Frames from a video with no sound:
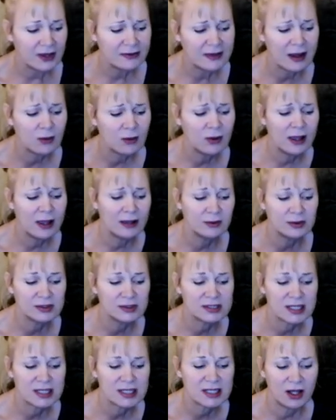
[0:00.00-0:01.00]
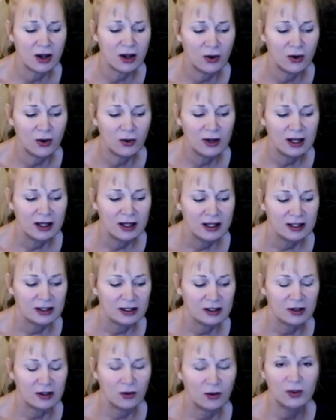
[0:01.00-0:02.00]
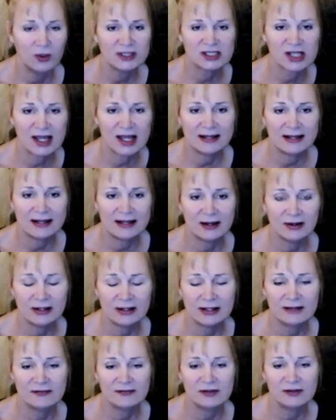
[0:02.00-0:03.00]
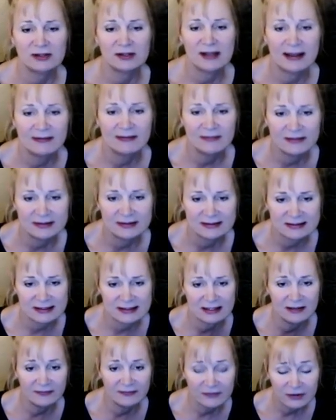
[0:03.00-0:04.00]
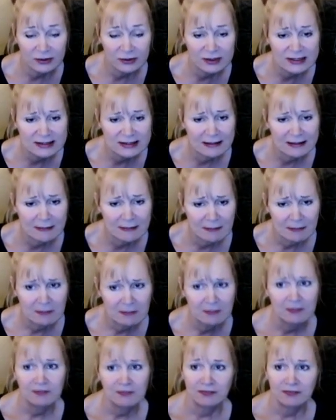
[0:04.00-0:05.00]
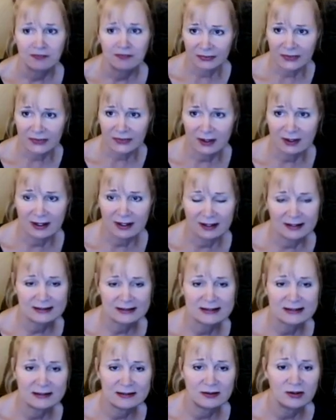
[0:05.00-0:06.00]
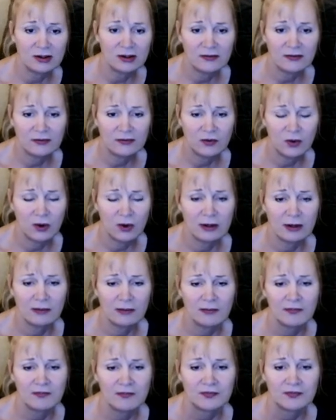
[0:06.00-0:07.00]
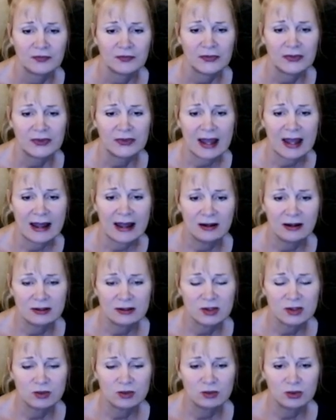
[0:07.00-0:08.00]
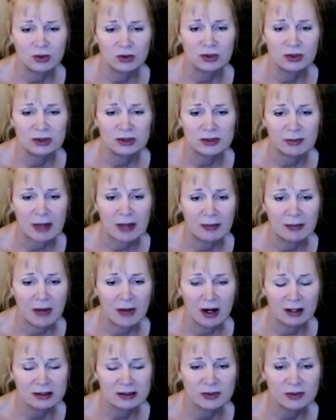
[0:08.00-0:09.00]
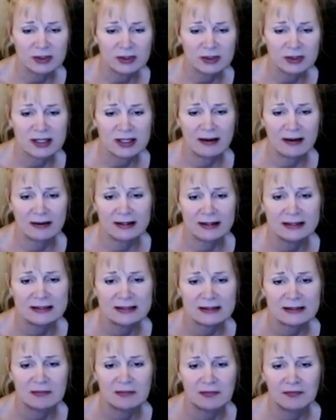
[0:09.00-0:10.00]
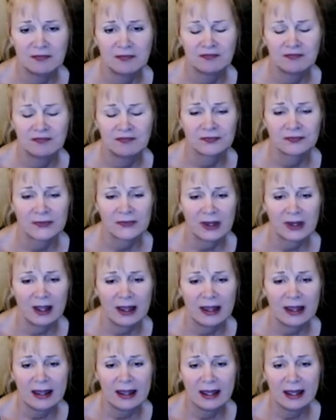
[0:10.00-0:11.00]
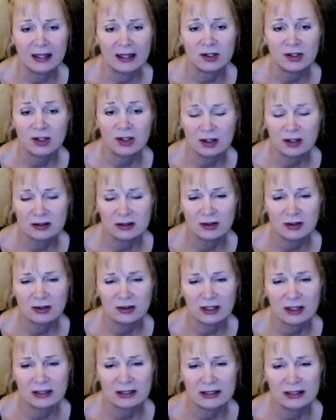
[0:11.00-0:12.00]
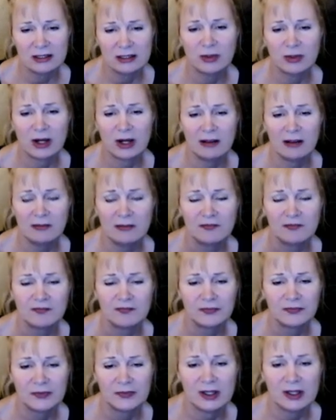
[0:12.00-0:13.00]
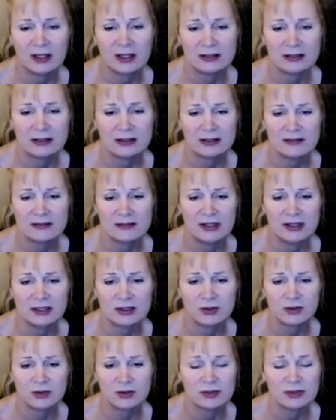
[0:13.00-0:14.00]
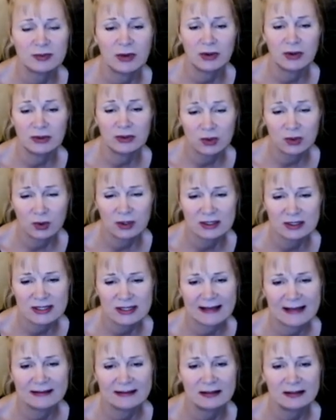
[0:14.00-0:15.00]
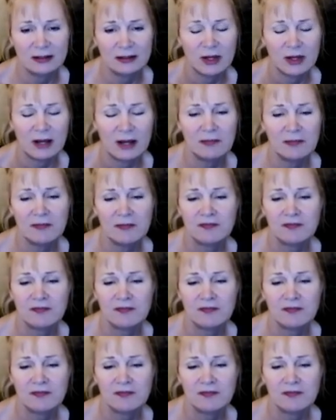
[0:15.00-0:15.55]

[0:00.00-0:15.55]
That will help you to know, which kind of area of your life it's influencing. Then, like I said, look for the house ruled by Mars, which is Aries. And you can also look at Libra because Venus rules both Taurus and Libra.